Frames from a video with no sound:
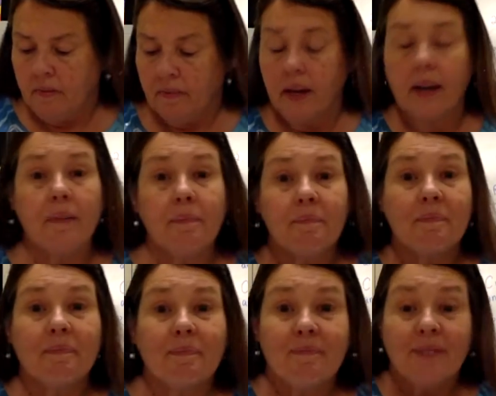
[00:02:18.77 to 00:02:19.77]
Okay,
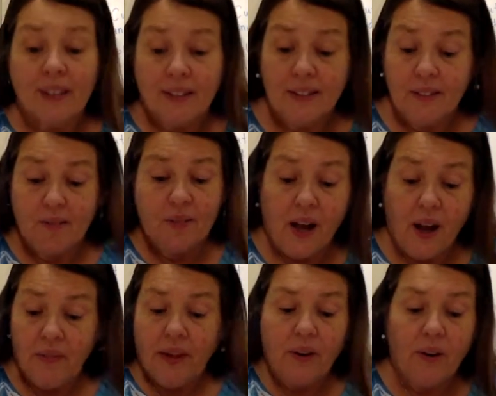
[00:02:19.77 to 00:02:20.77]
it's not
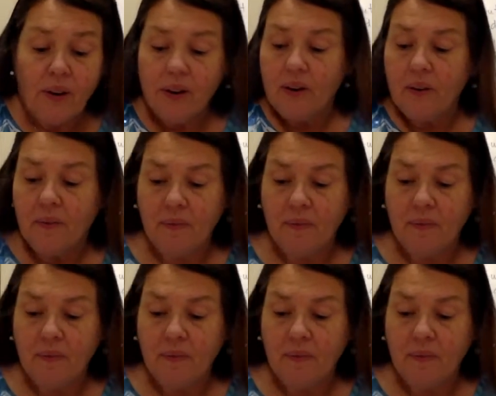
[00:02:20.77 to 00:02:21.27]
that hard.